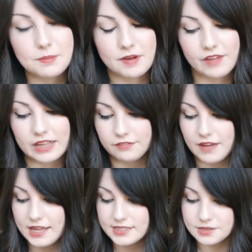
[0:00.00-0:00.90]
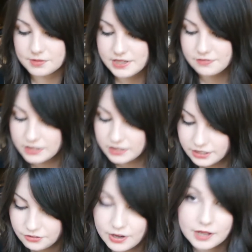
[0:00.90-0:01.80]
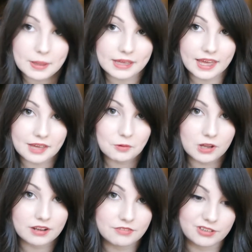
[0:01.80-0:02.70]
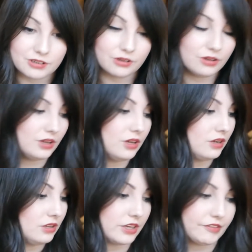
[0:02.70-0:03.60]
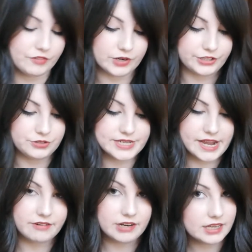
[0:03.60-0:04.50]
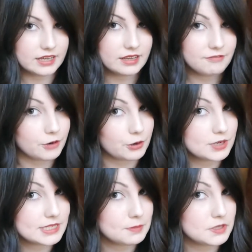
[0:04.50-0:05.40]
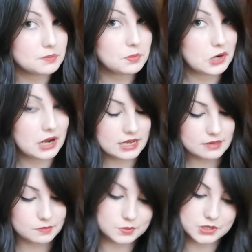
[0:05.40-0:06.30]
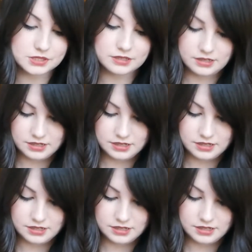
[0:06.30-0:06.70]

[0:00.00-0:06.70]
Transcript: my Filofax. I would definitely recommend getting one if you're looking for a new diary for Christmas perhaps.